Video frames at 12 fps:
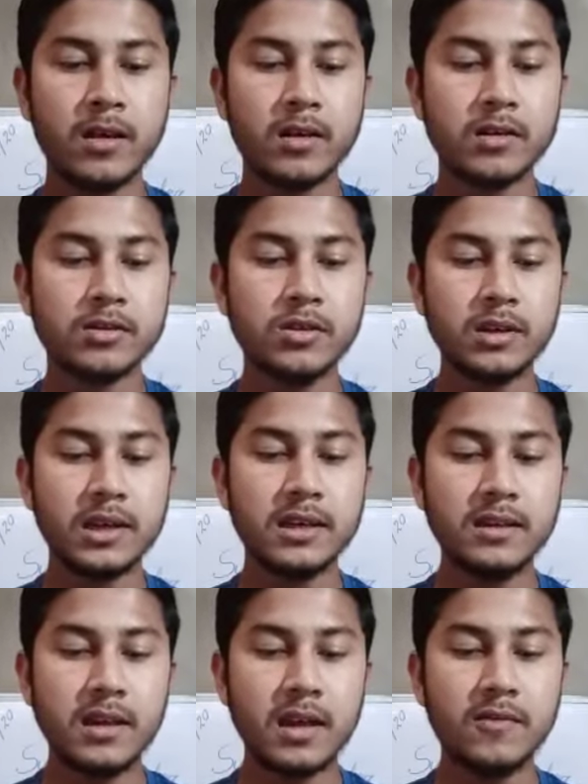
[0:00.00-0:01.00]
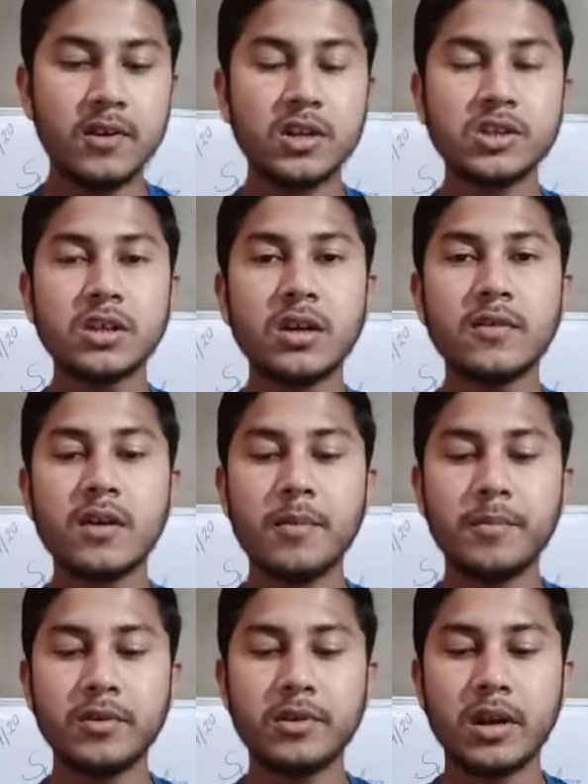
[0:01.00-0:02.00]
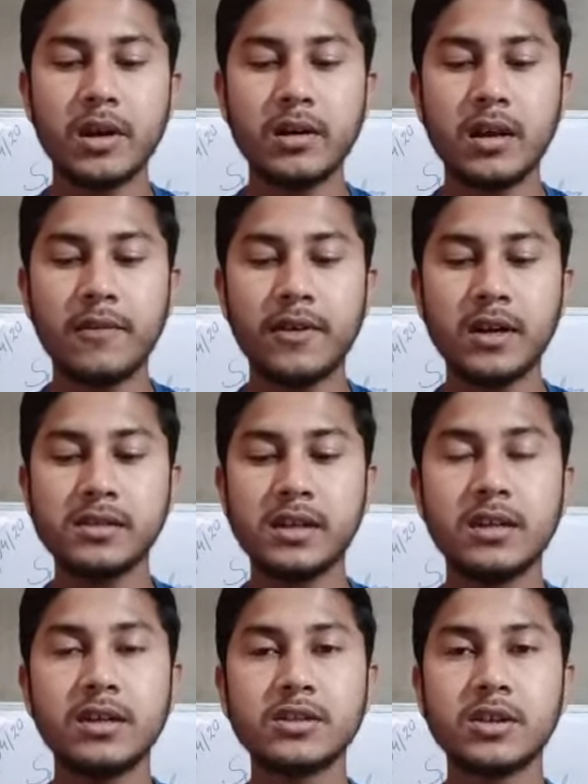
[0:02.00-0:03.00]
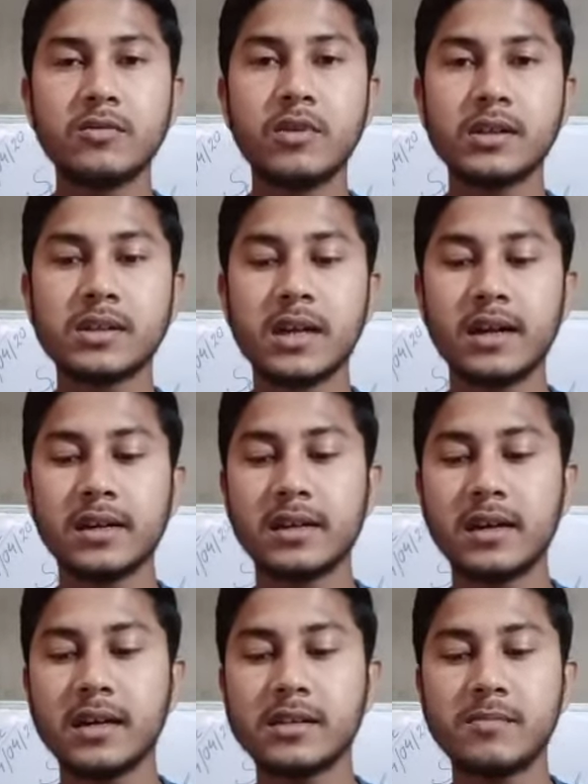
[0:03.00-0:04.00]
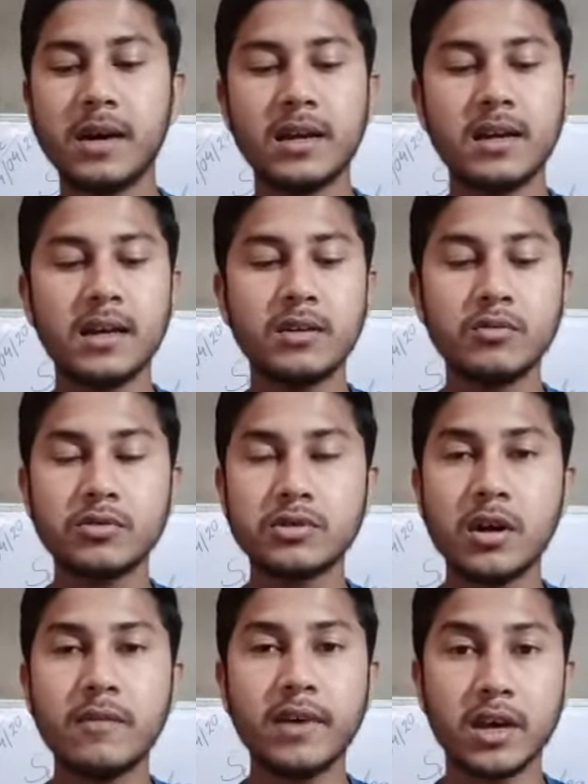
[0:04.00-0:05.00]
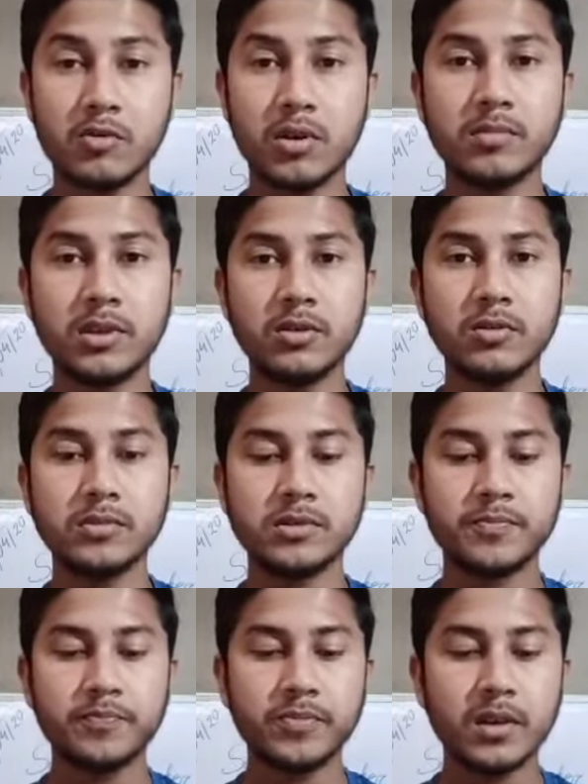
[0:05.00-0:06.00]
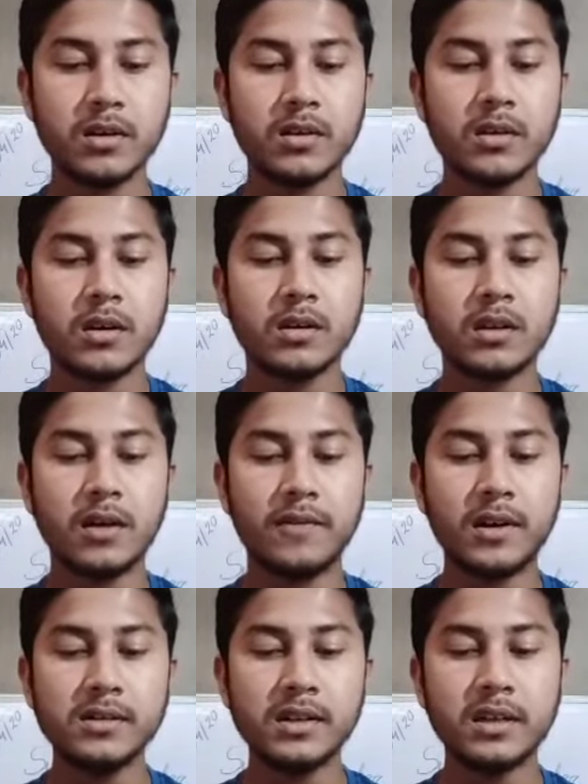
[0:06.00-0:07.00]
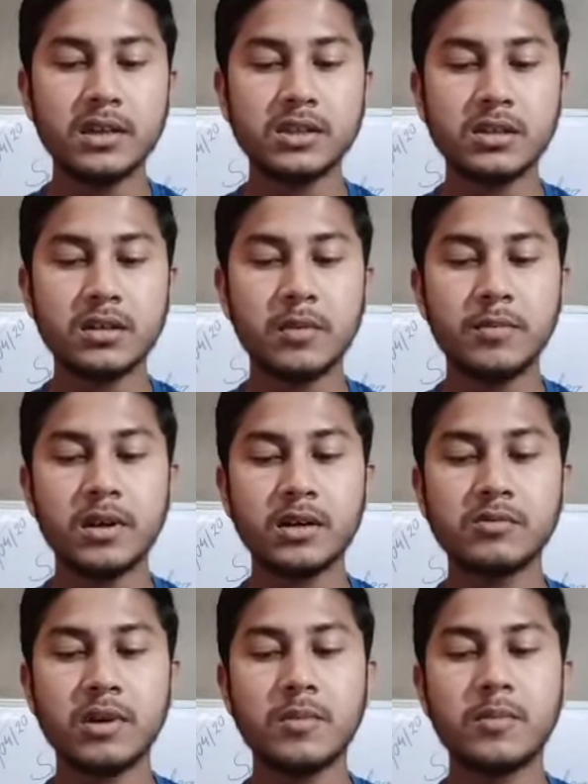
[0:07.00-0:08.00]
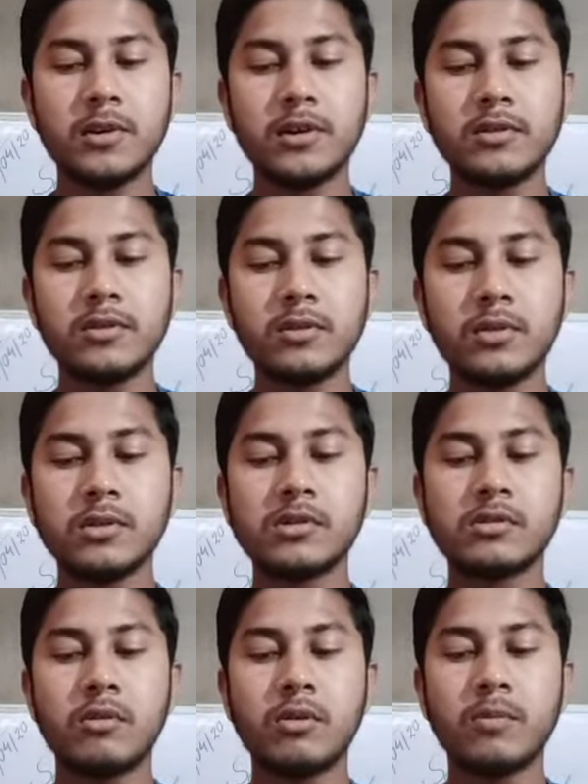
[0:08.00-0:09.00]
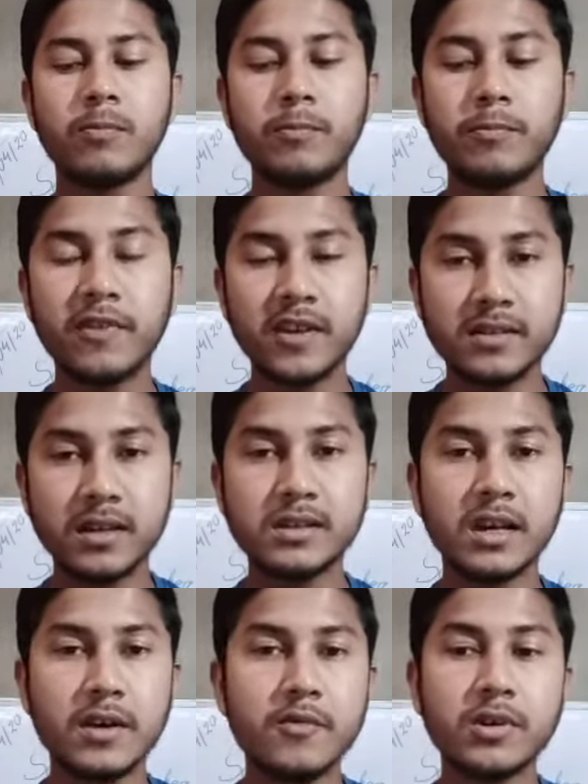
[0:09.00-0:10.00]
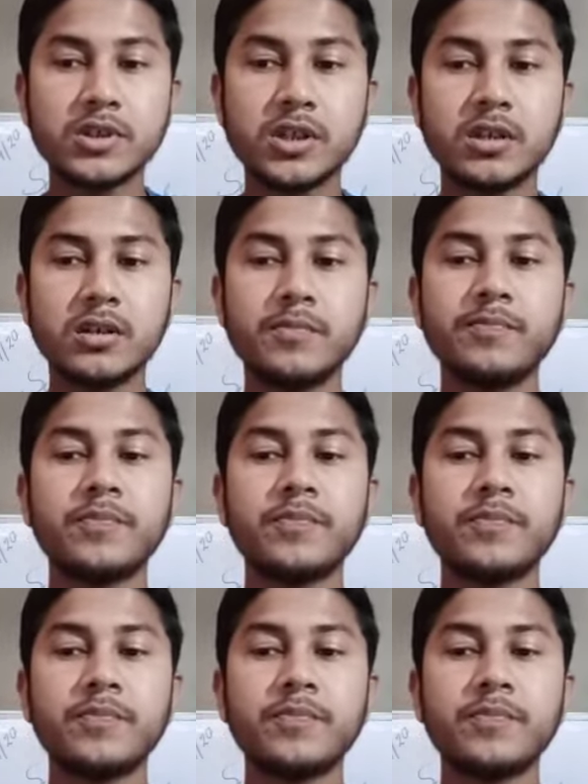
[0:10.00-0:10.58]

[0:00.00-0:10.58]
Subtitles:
So in the evolution of computer, the first generation was characterized by the use of vacuum tubes. The first generation computers were built to solve physics equation